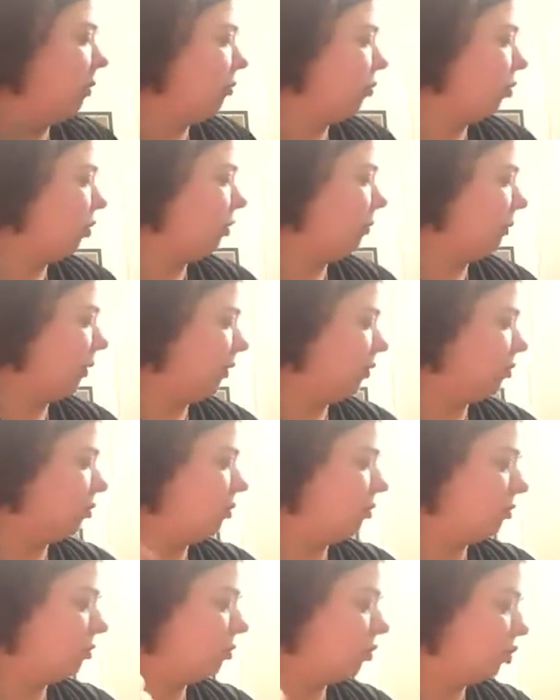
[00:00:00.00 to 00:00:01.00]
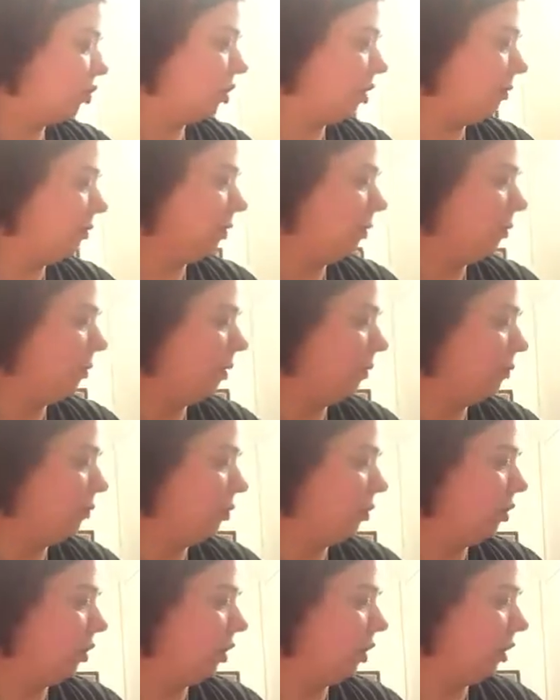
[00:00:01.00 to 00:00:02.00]
mortar and pestle, chopped them up
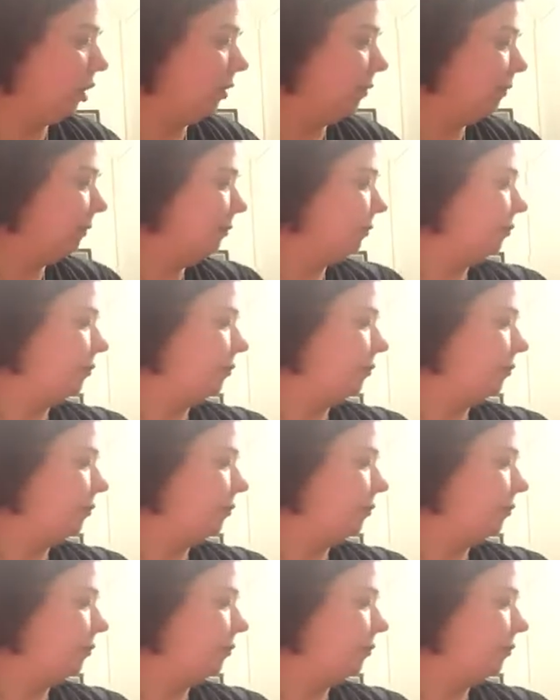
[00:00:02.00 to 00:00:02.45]
real good.